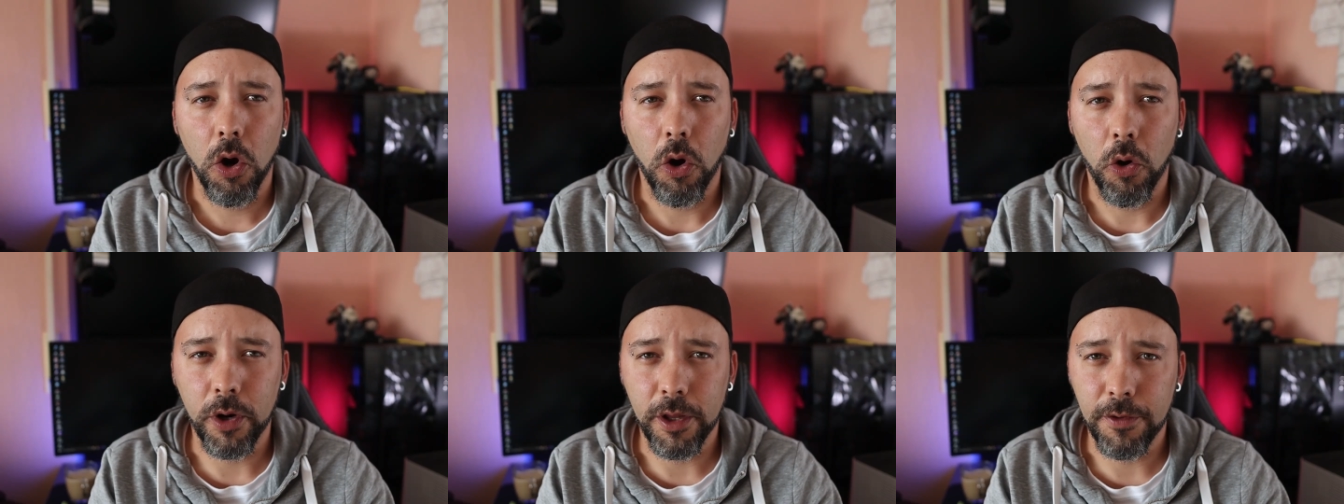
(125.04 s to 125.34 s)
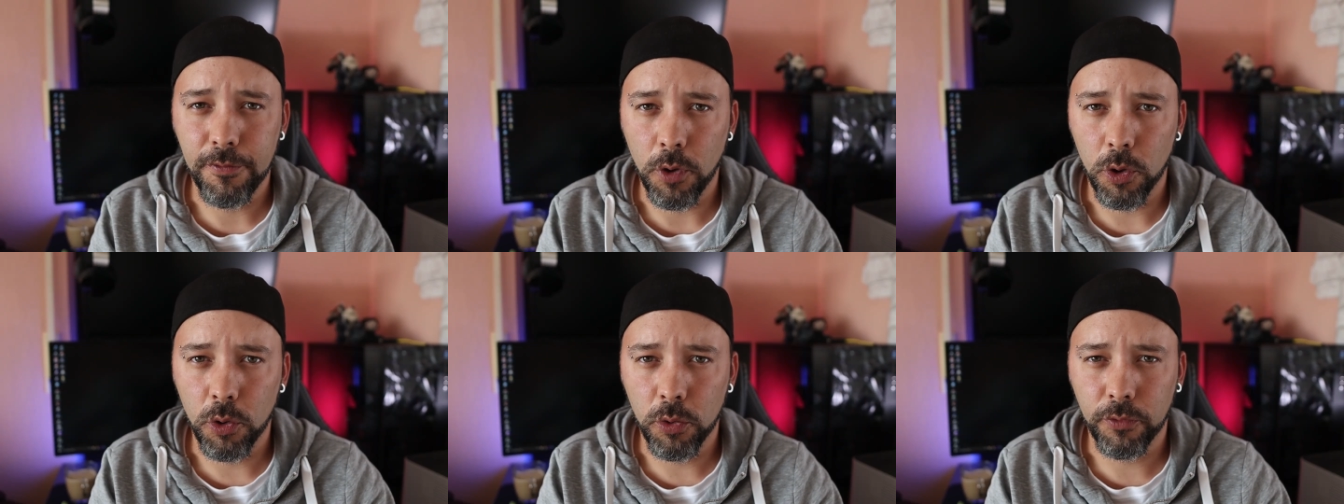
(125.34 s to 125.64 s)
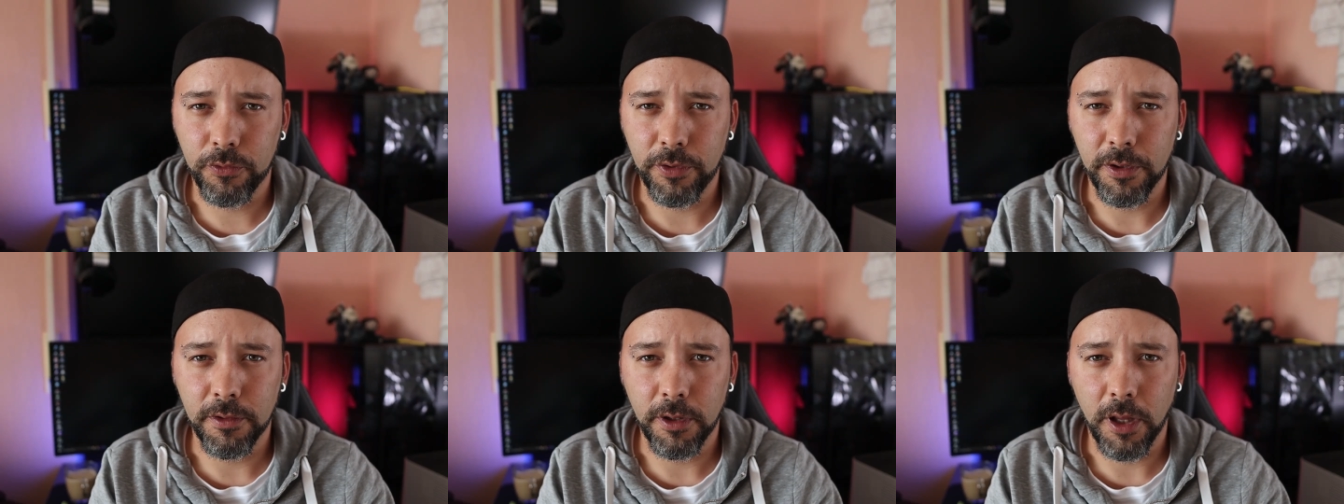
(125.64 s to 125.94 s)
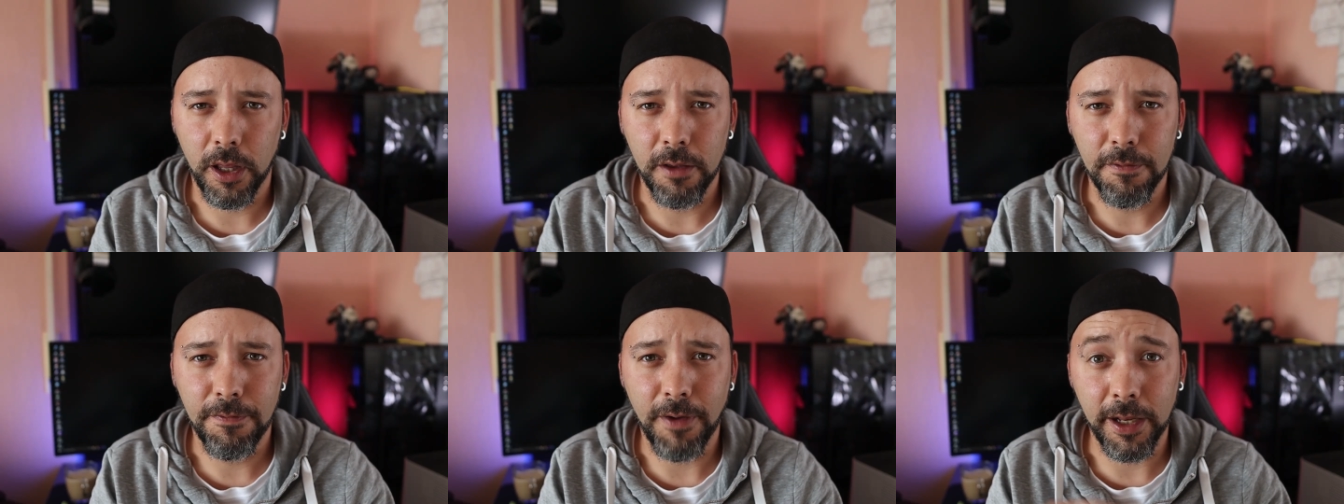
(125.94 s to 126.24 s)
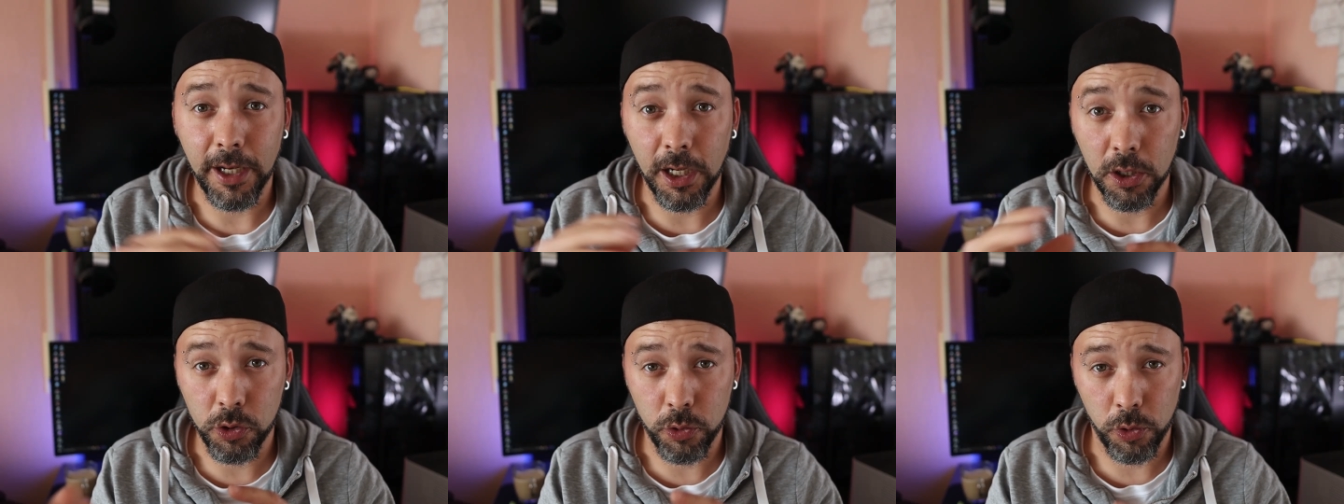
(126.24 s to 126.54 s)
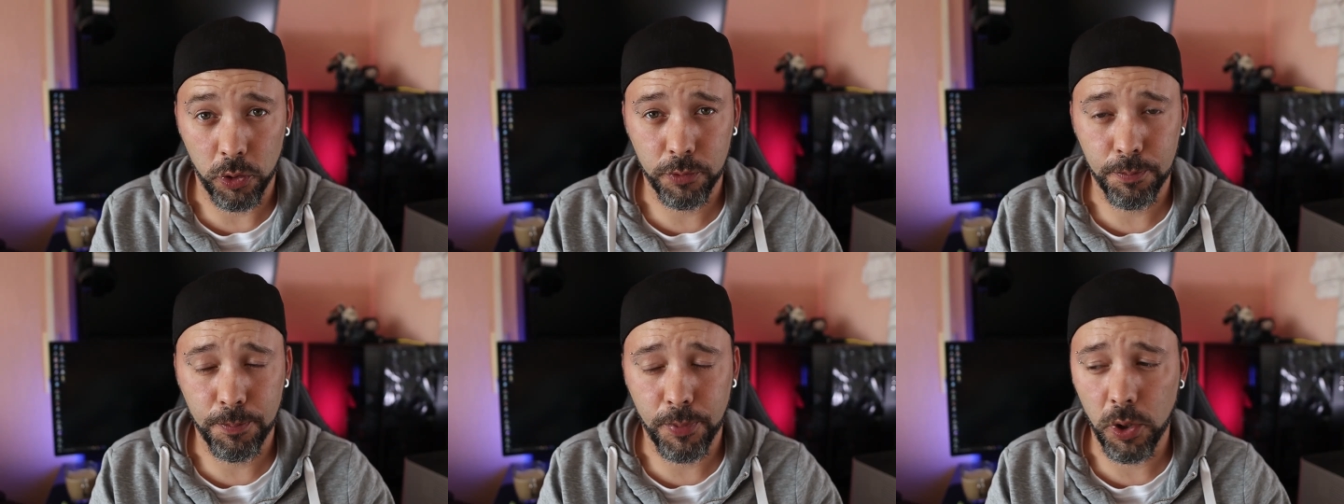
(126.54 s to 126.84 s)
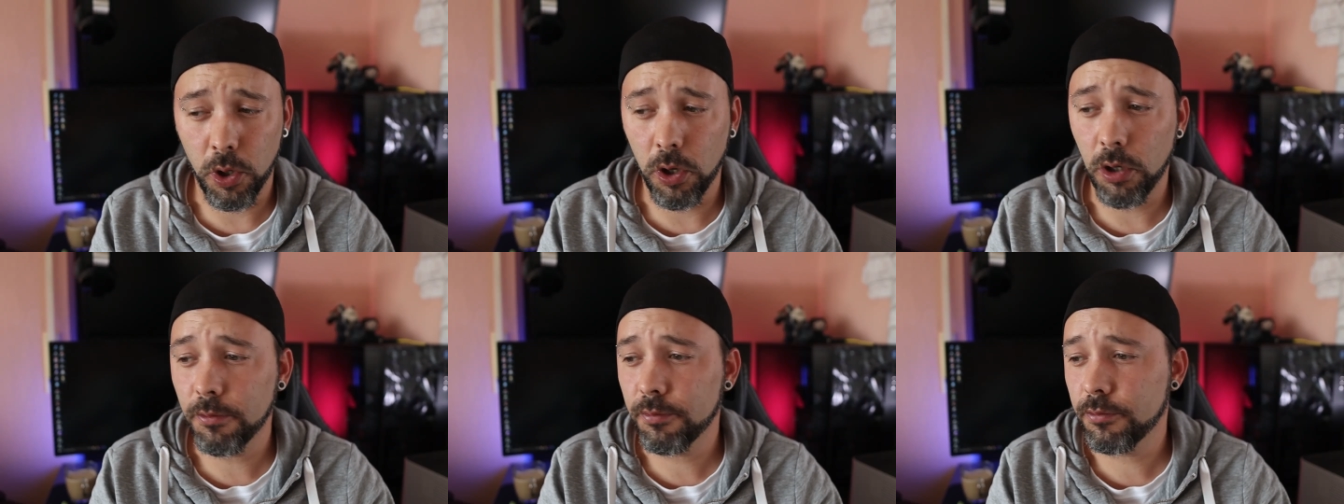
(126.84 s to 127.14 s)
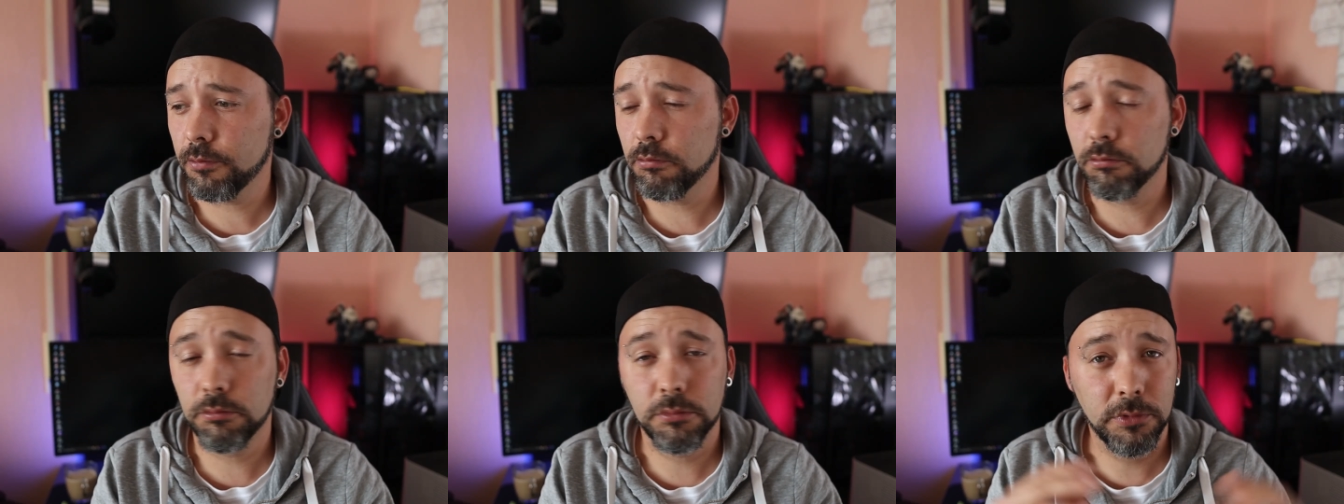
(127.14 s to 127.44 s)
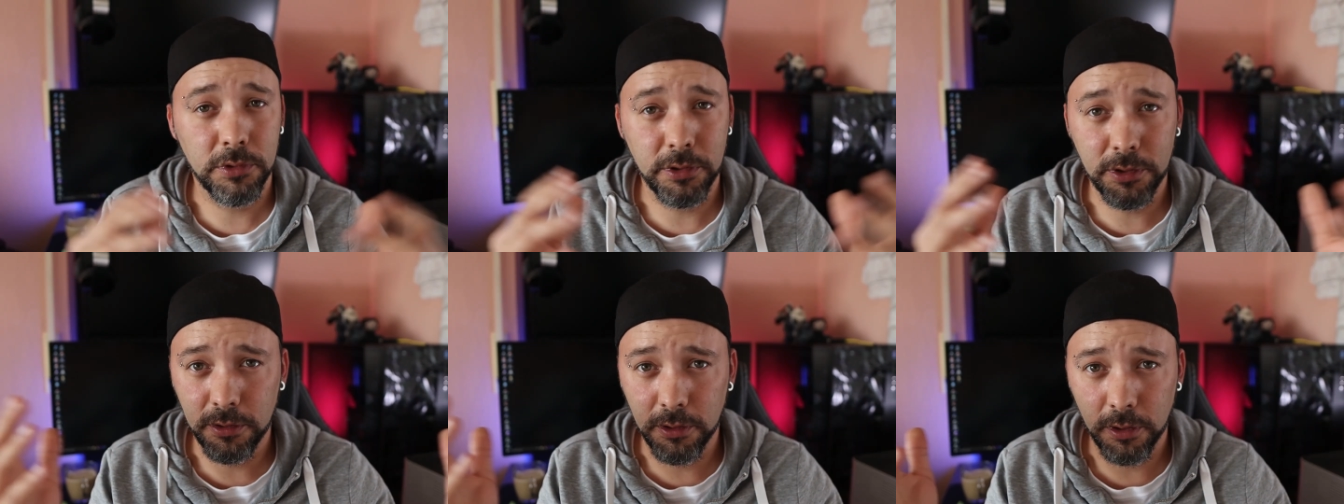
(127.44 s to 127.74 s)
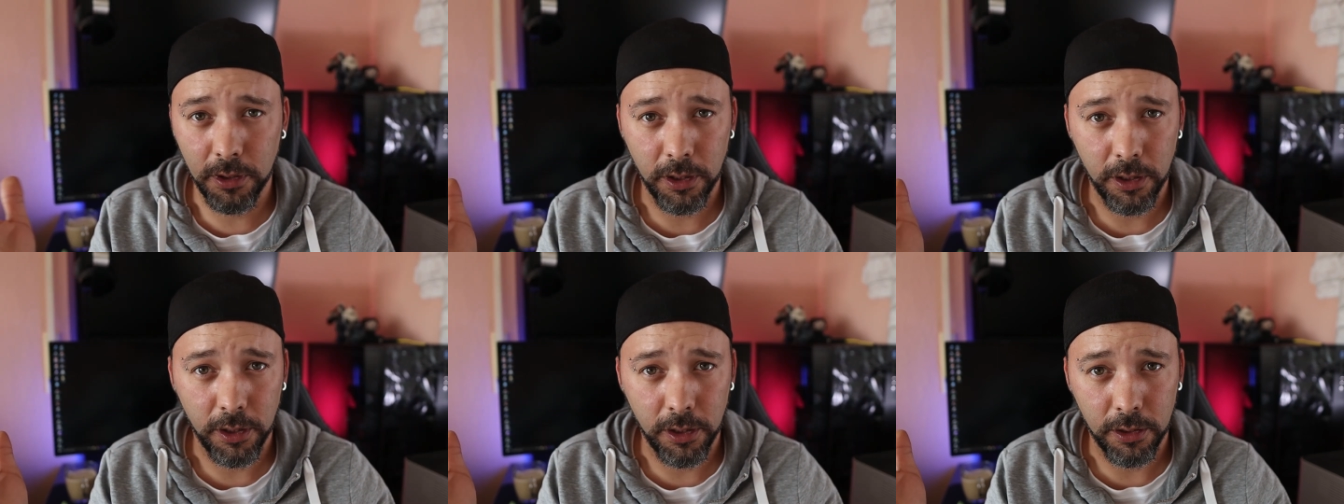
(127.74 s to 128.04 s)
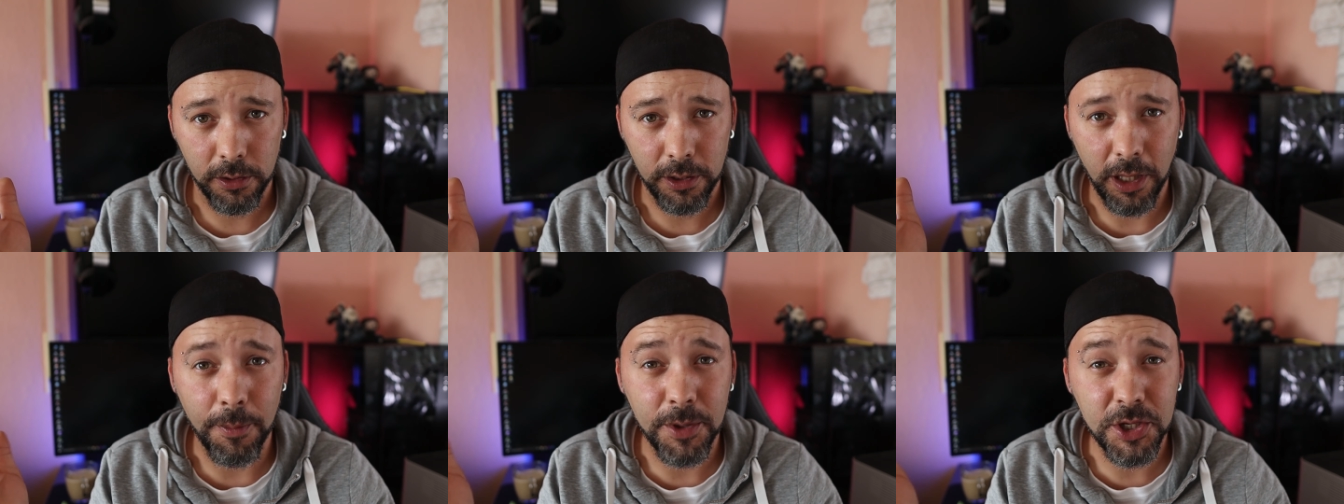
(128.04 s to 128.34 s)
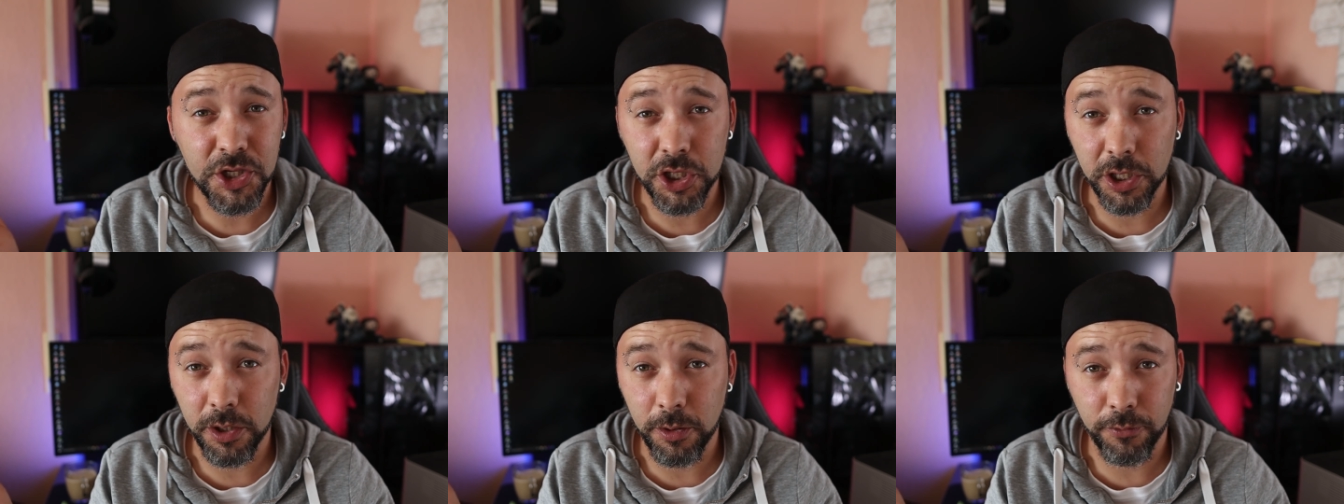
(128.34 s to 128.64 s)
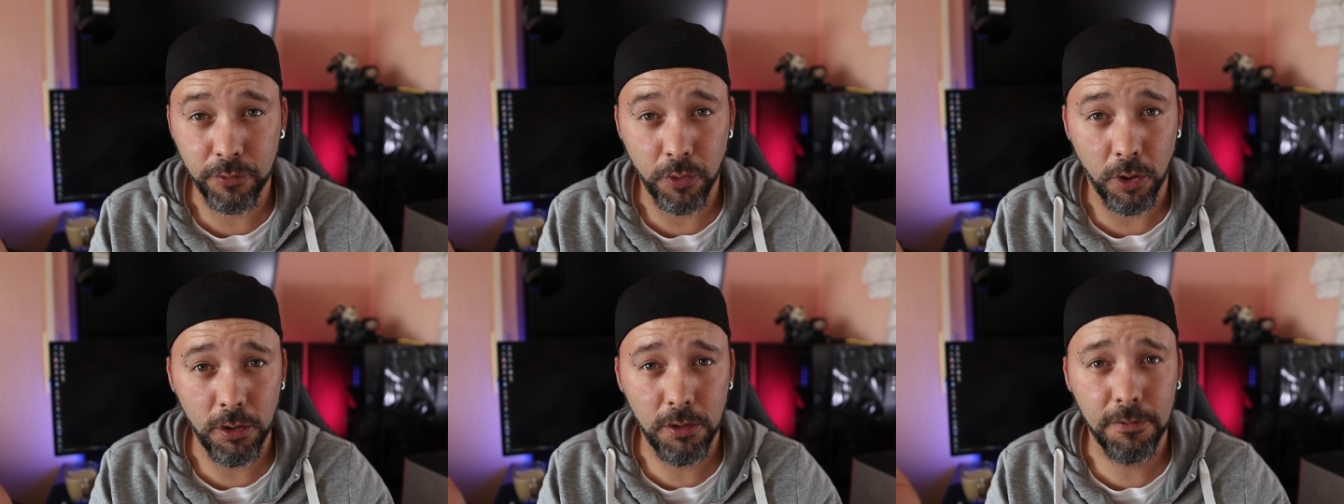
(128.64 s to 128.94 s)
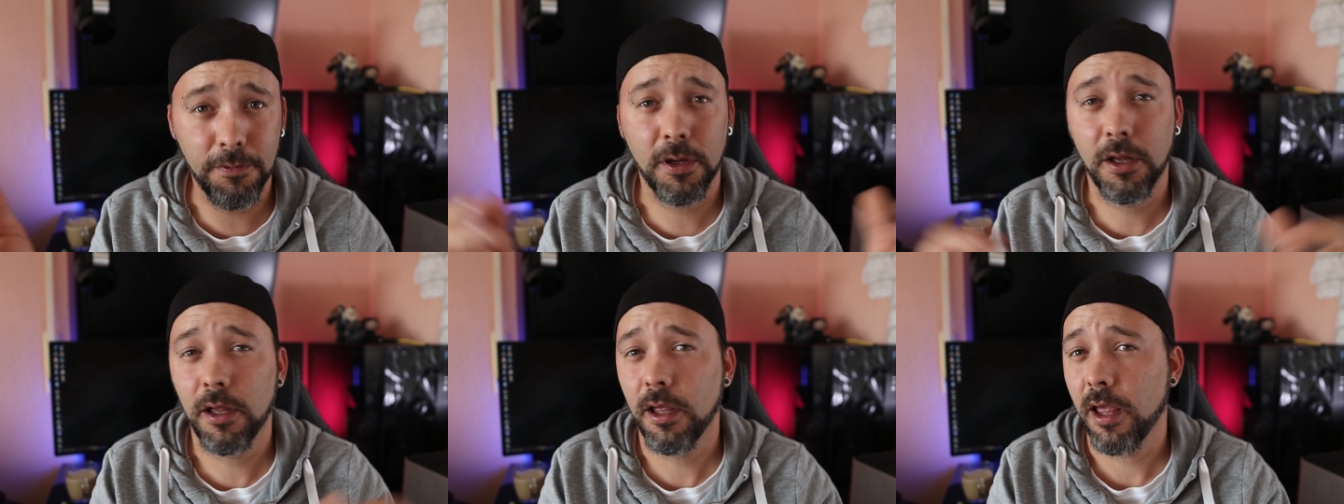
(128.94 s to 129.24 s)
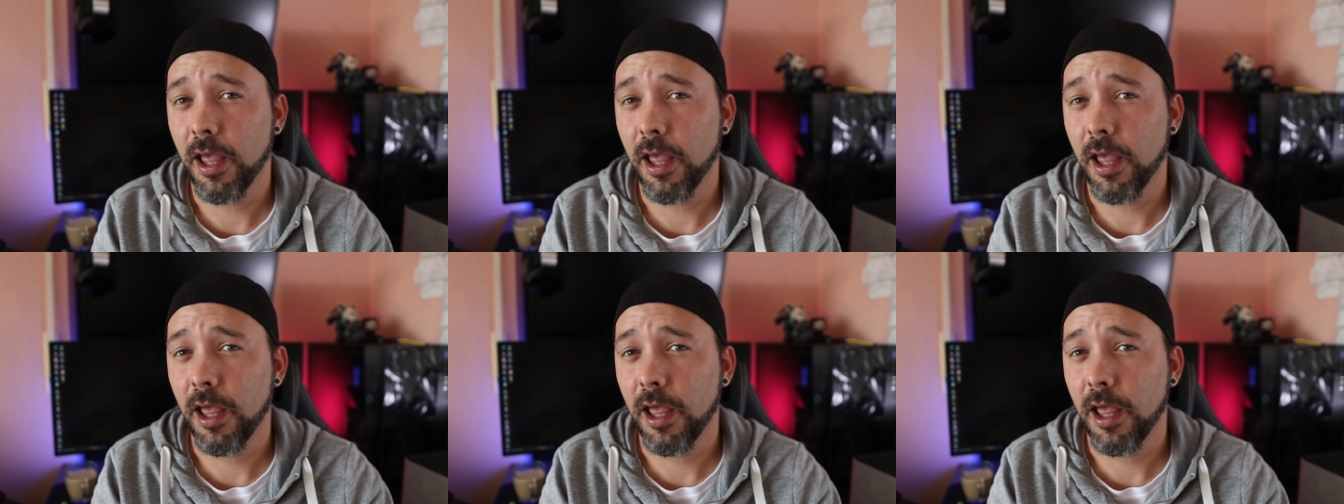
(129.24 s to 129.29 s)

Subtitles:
or if you're using the Final Cut Pro, DaVinci Resolve.